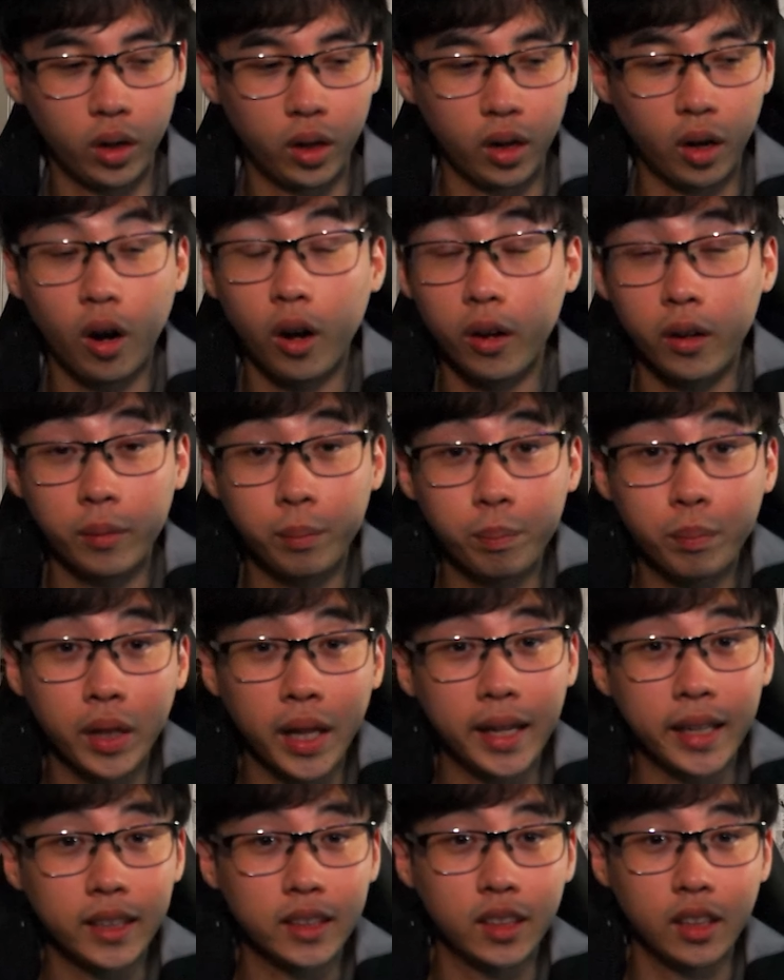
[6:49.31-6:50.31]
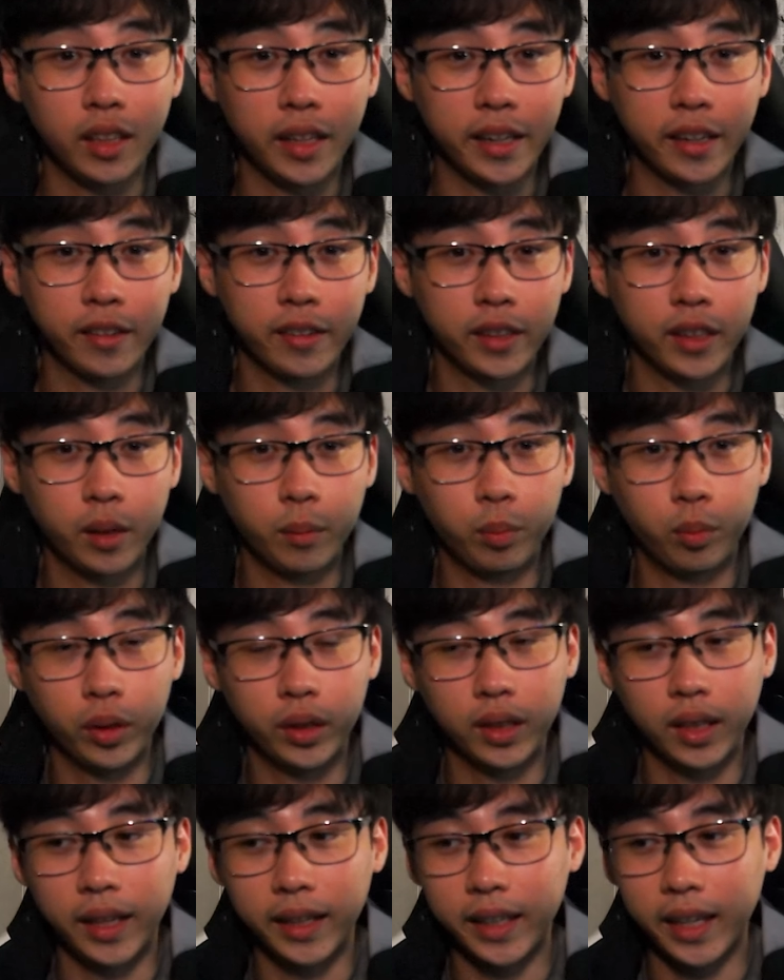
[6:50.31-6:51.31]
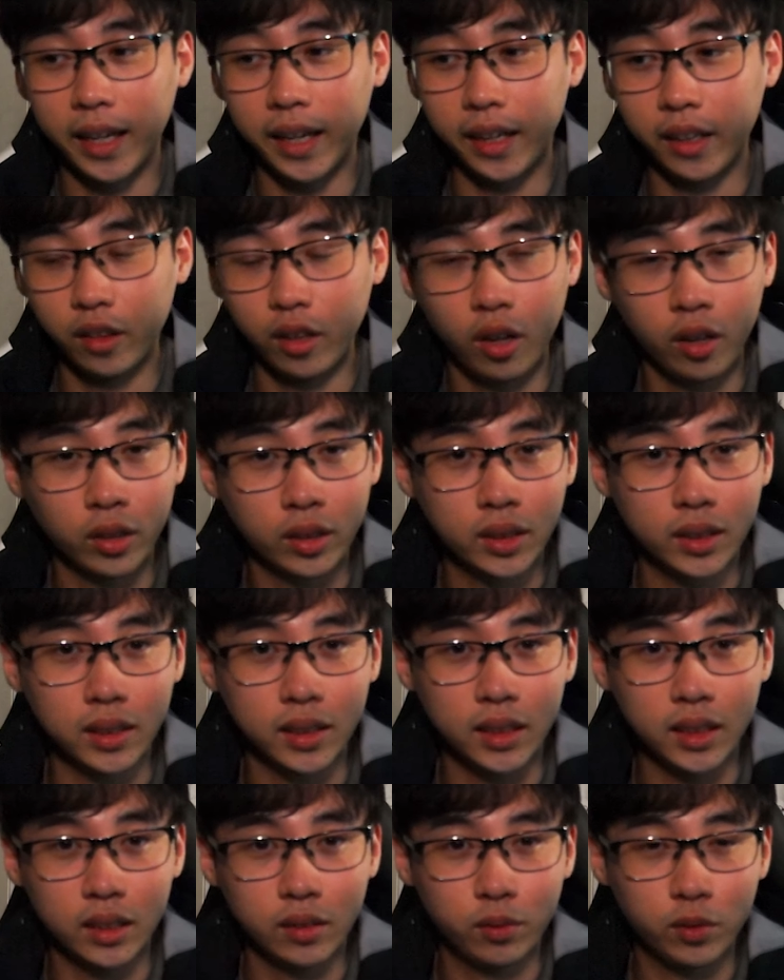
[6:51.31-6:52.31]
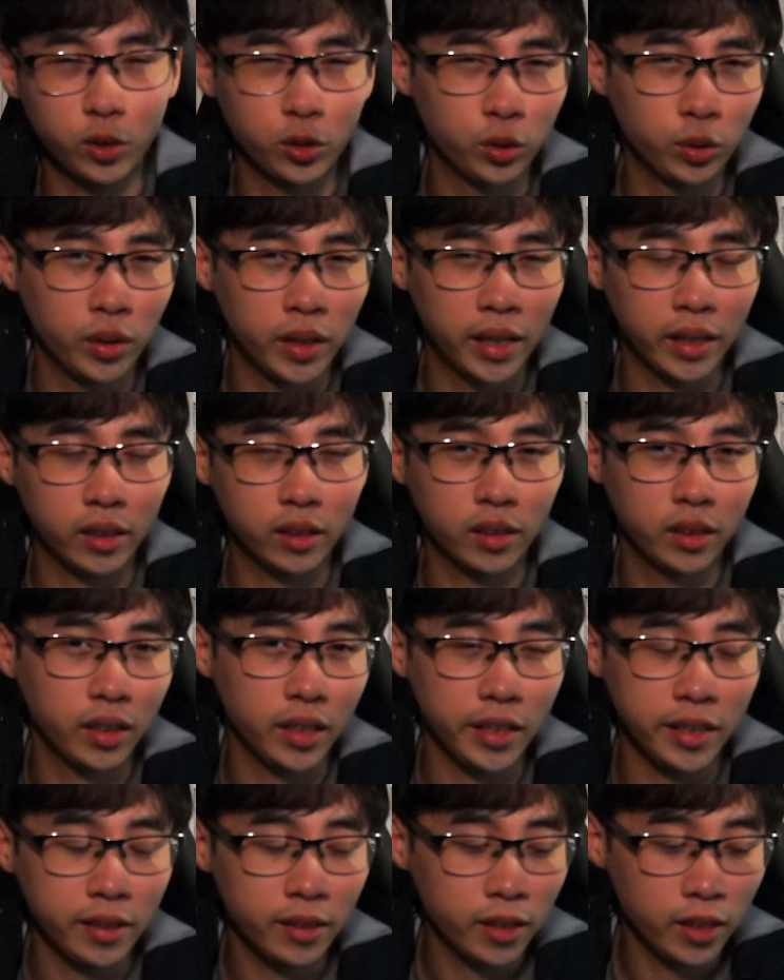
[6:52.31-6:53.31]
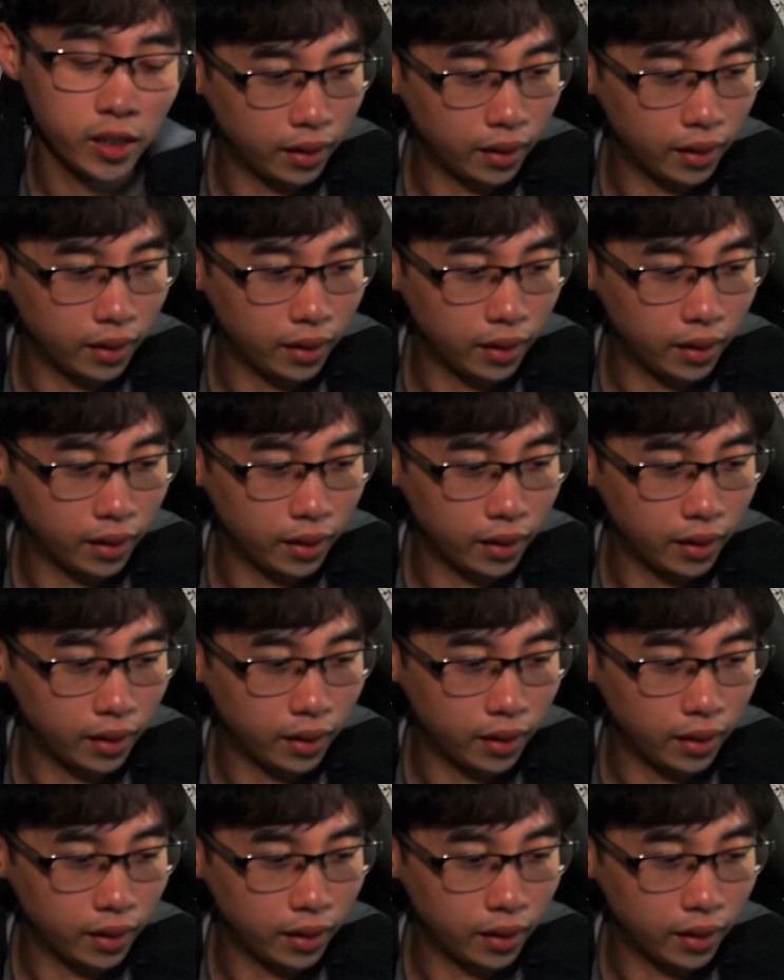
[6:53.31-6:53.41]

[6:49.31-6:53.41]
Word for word: are planning to layer it up with like a long sleeve crew neck hoodie.